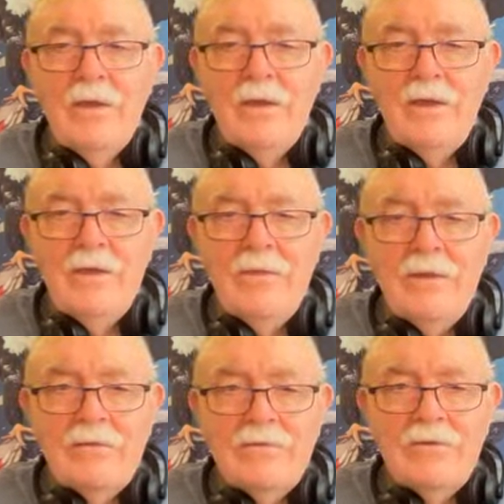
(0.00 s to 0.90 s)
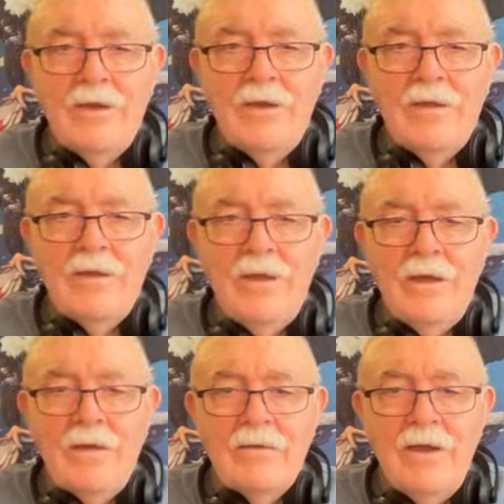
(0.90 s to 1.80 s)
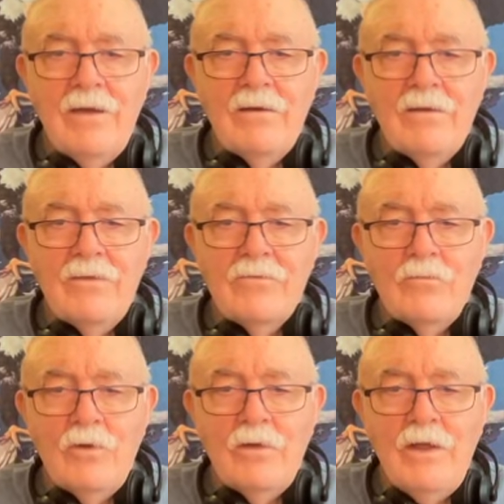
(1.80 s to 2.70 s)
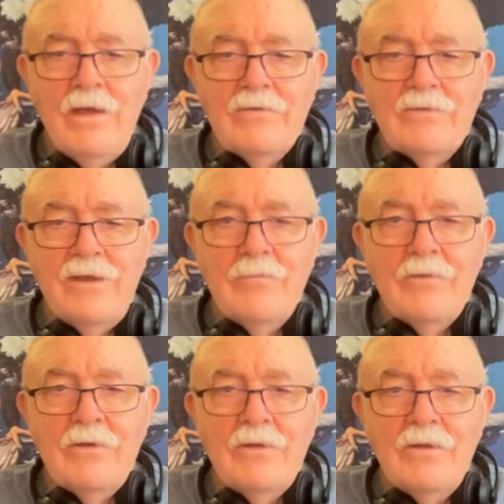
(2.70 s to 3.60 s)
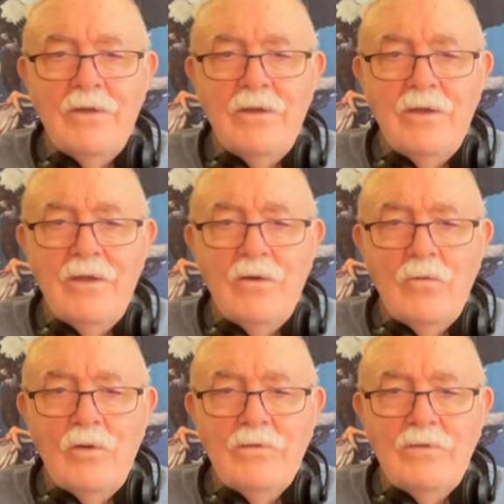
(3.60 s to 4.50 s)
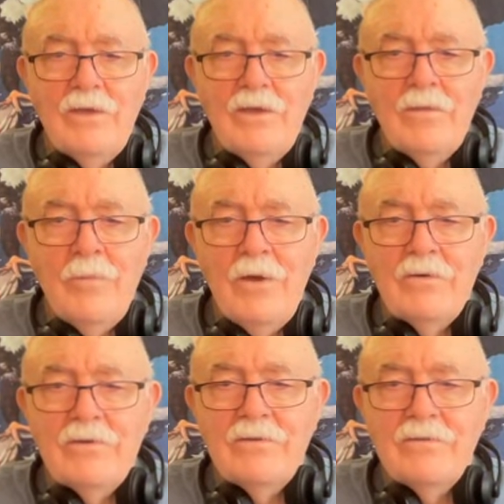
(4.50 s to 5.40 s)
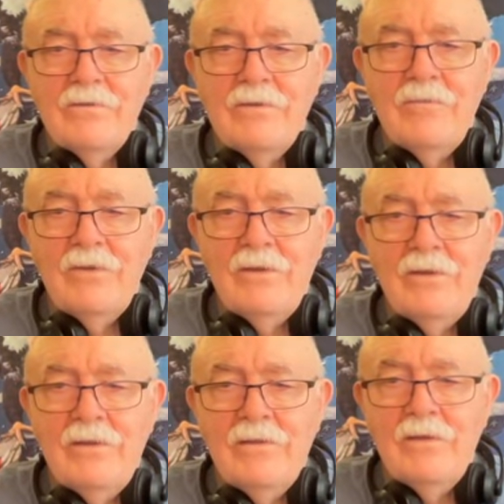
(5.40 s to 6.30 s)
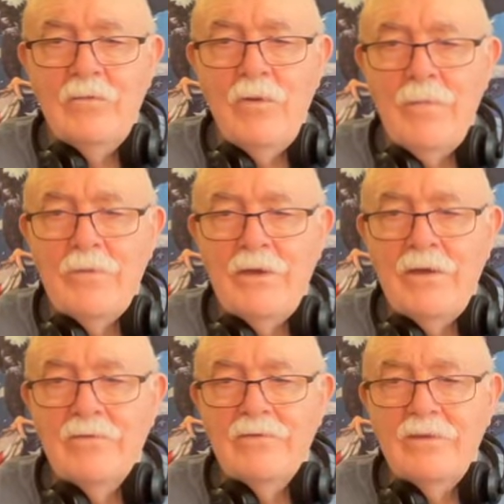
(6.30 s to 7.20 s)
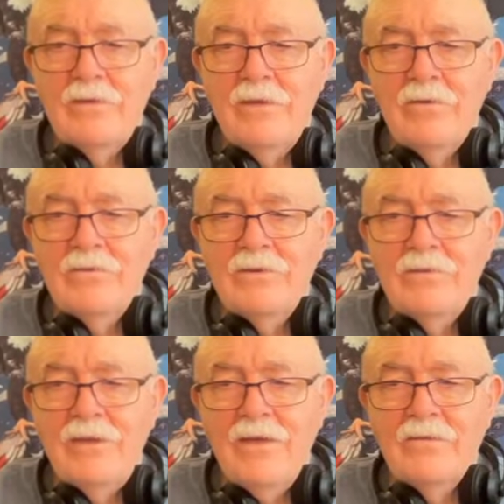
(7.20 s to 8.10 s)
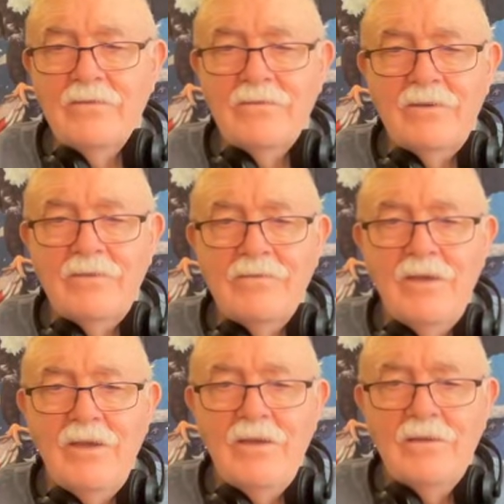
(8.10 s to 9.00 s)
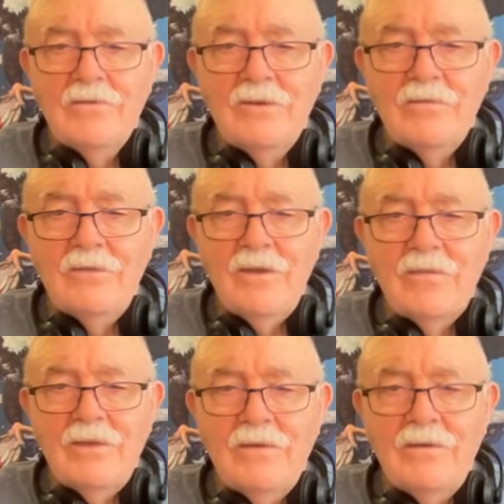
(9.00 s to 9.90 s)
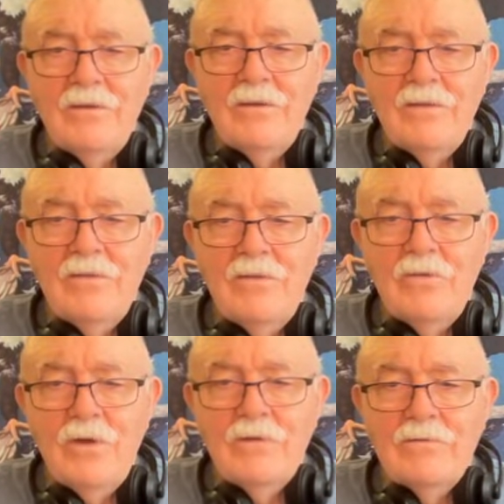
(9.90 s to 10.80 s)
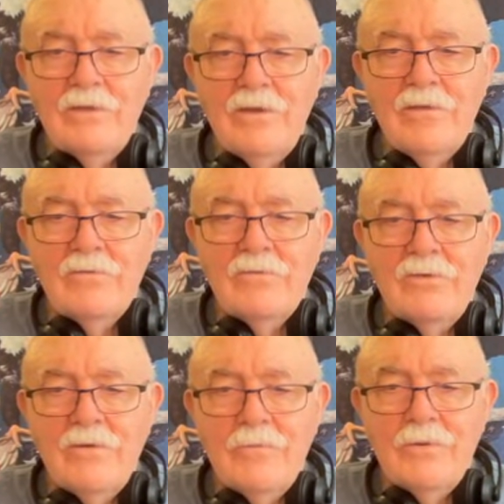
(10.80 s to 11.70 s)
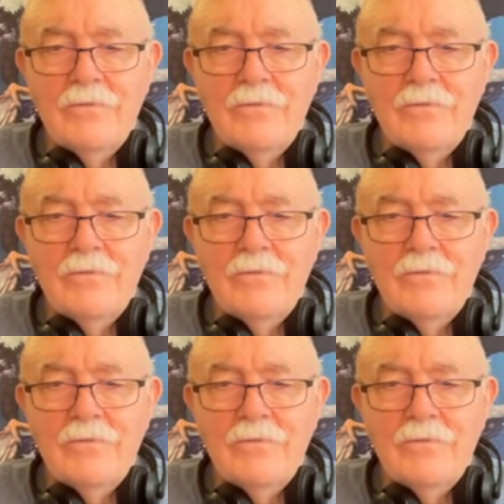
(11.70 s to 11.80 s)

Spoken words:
And then I highlighted this one last statement. Once again, the politicians have illegally weaponized intelligence agencies just like they did in the U.S. against Trump.